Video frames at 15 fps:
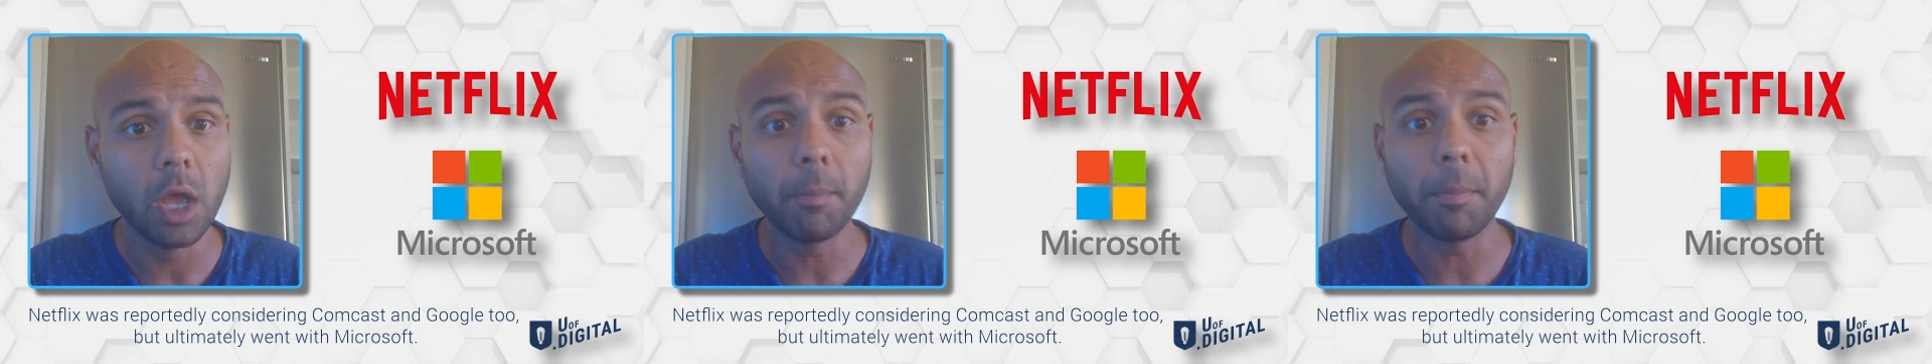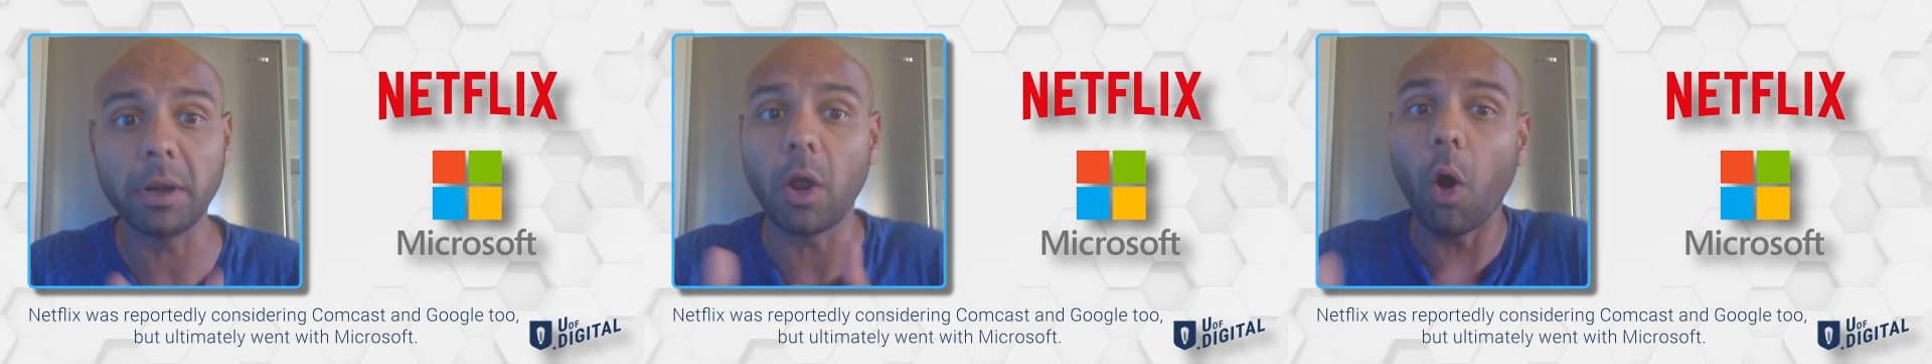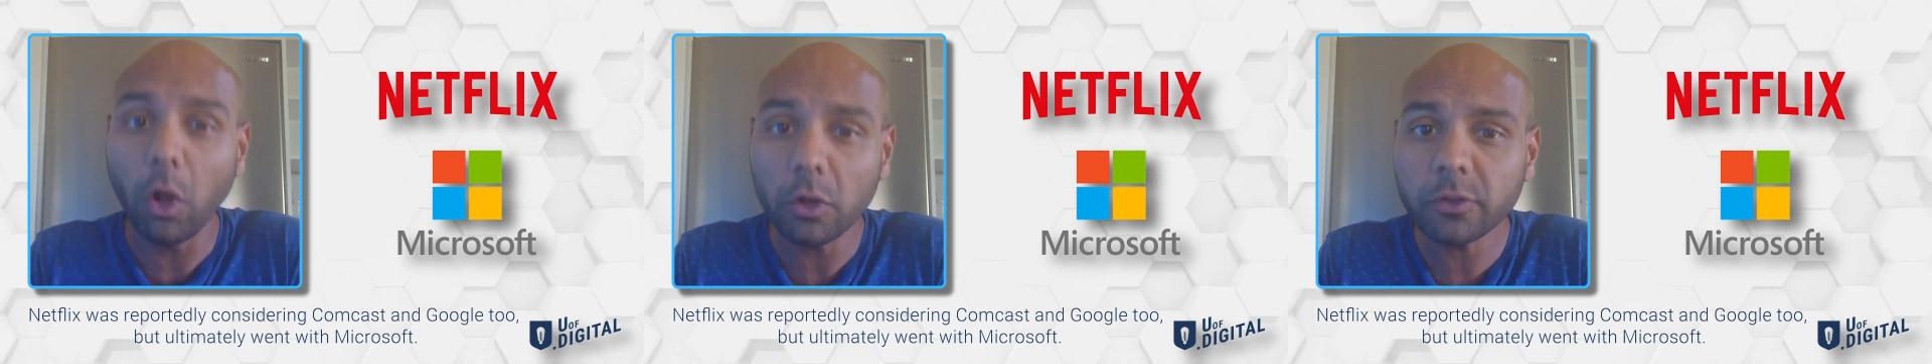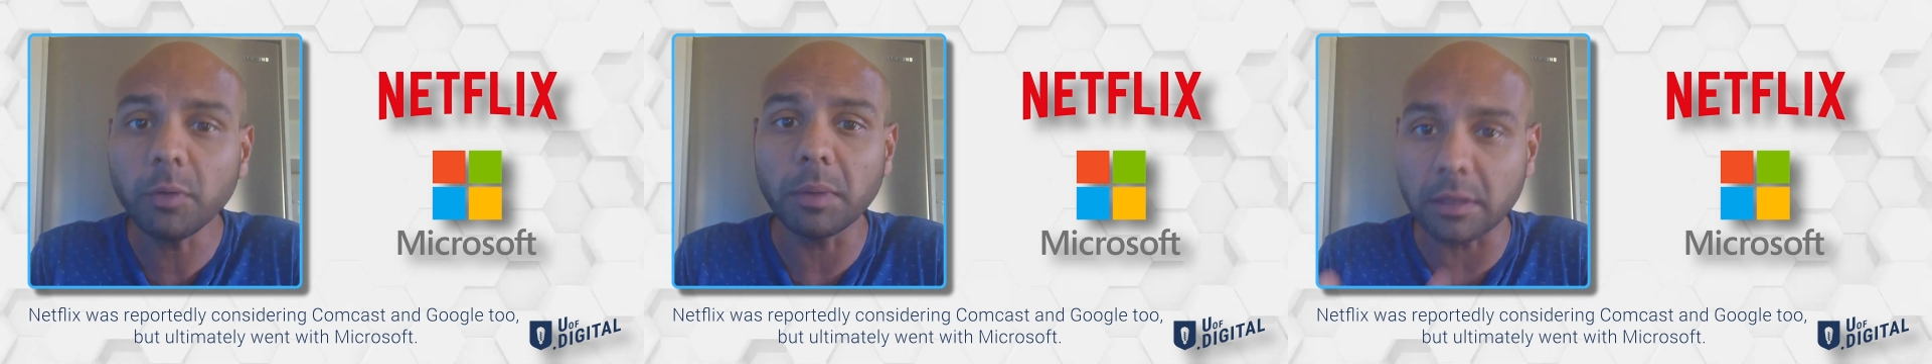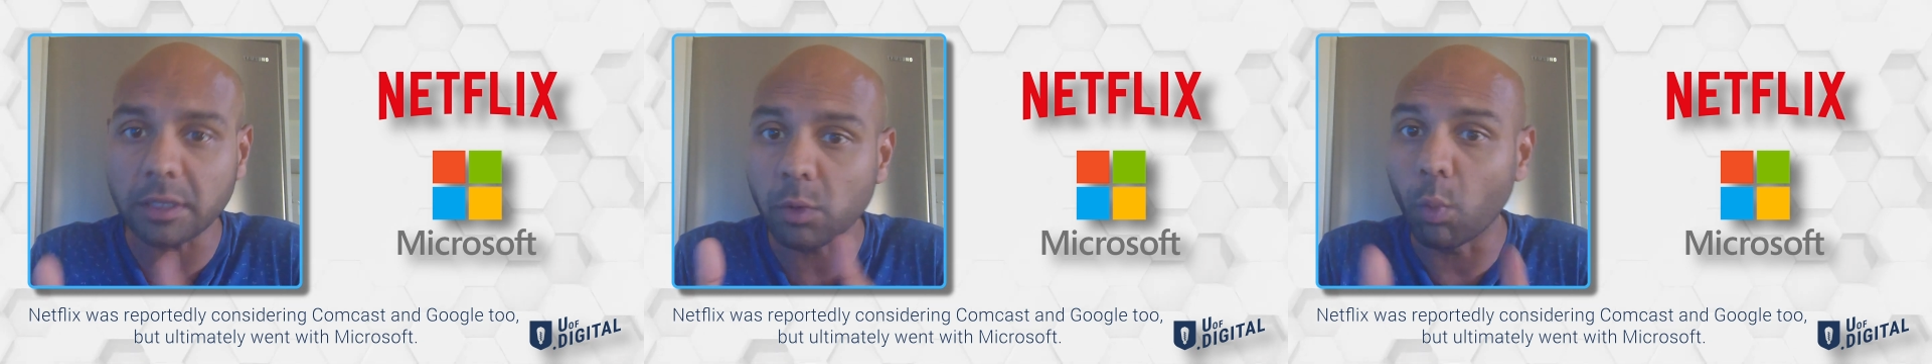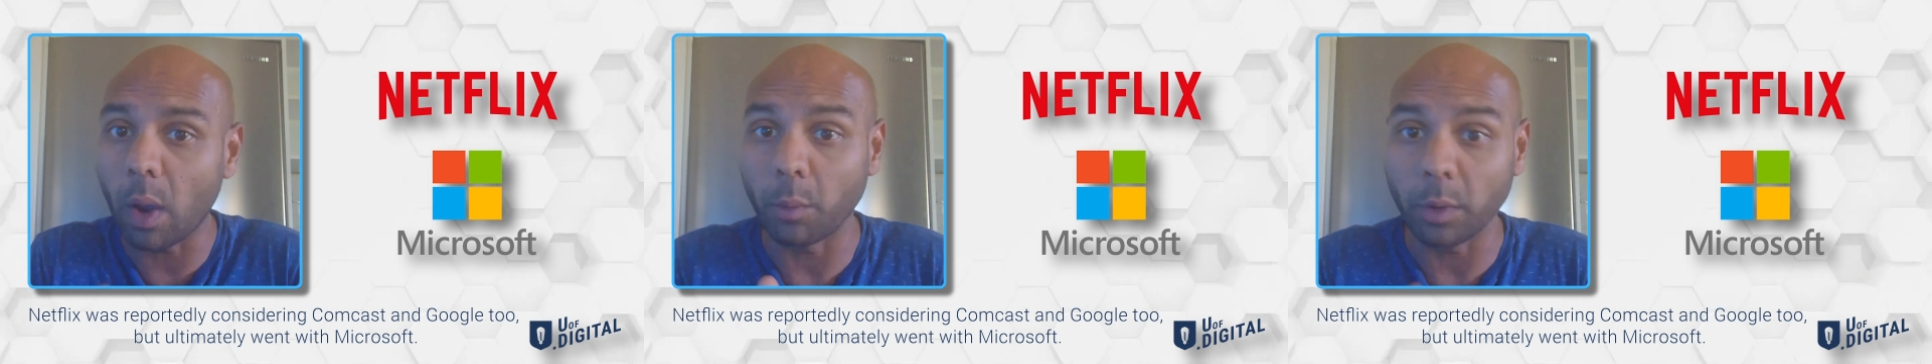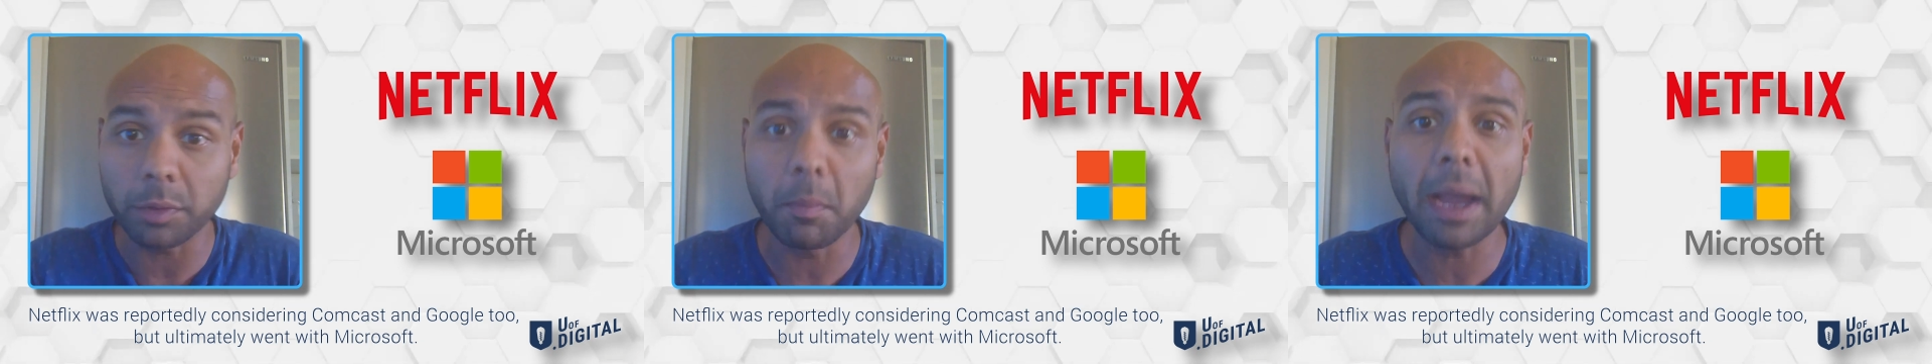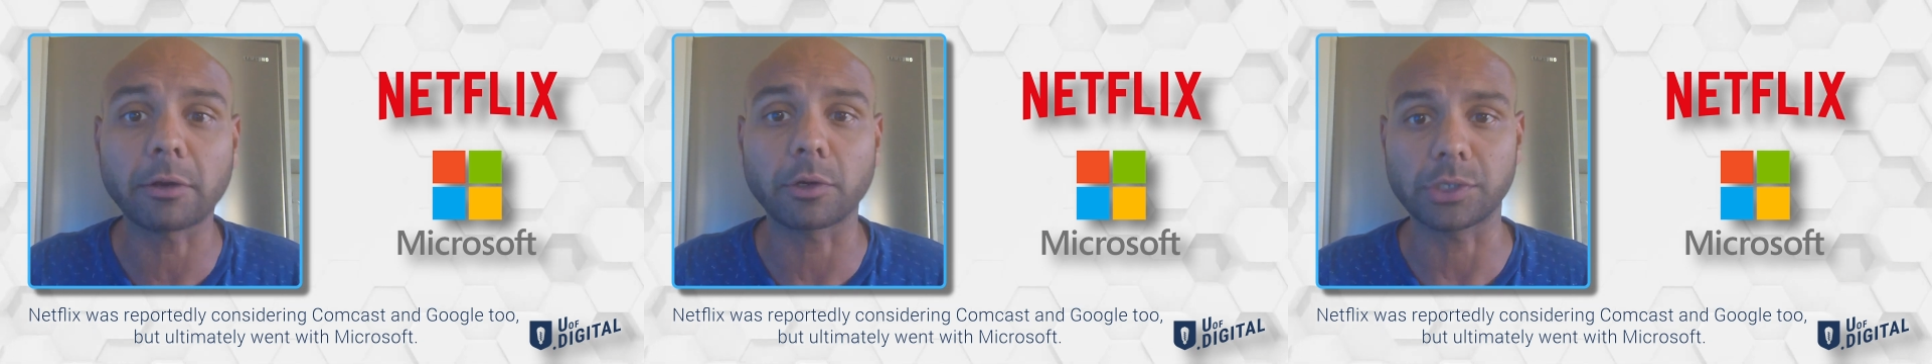but ultimately went with
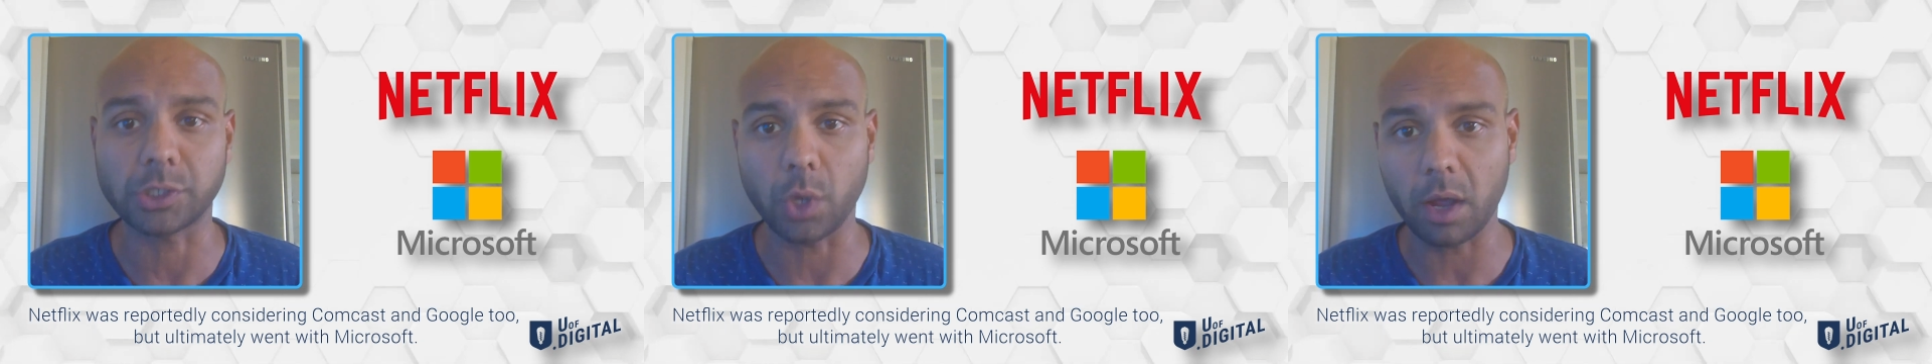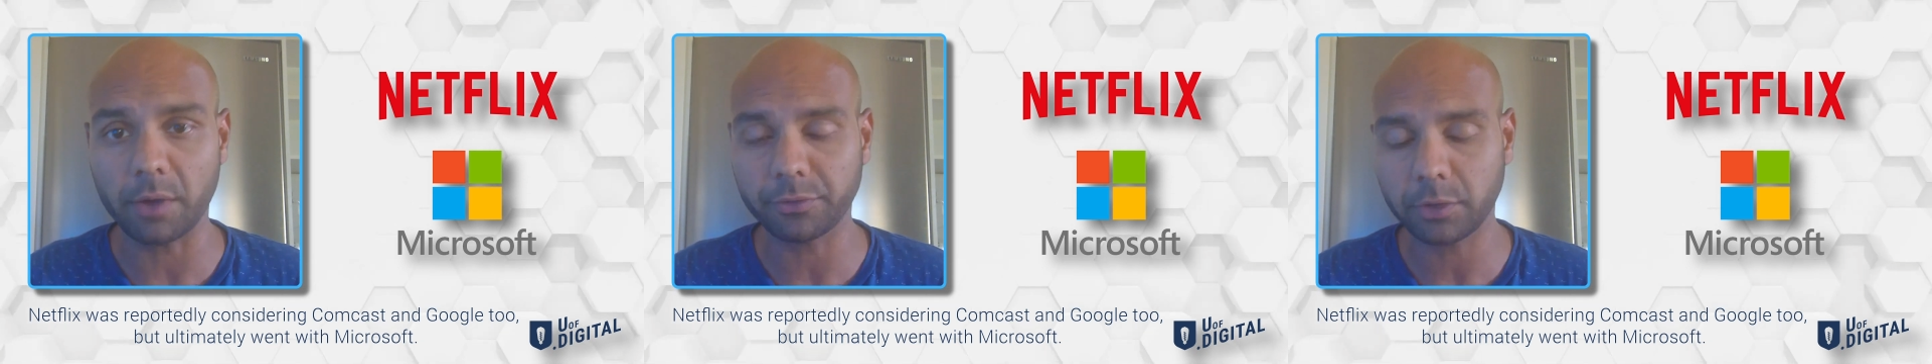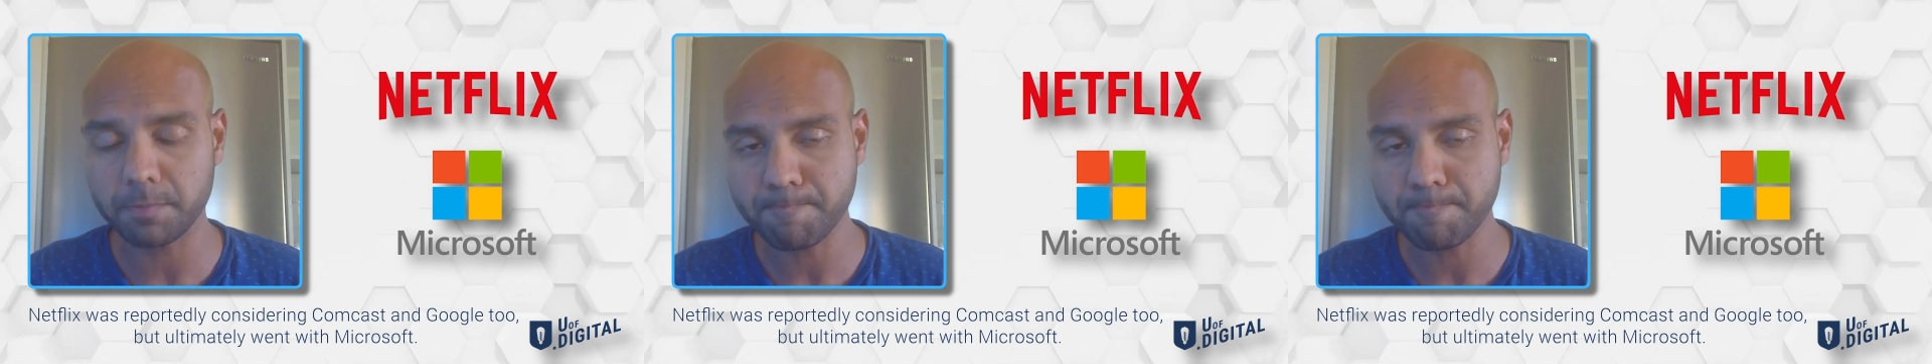Microsoft.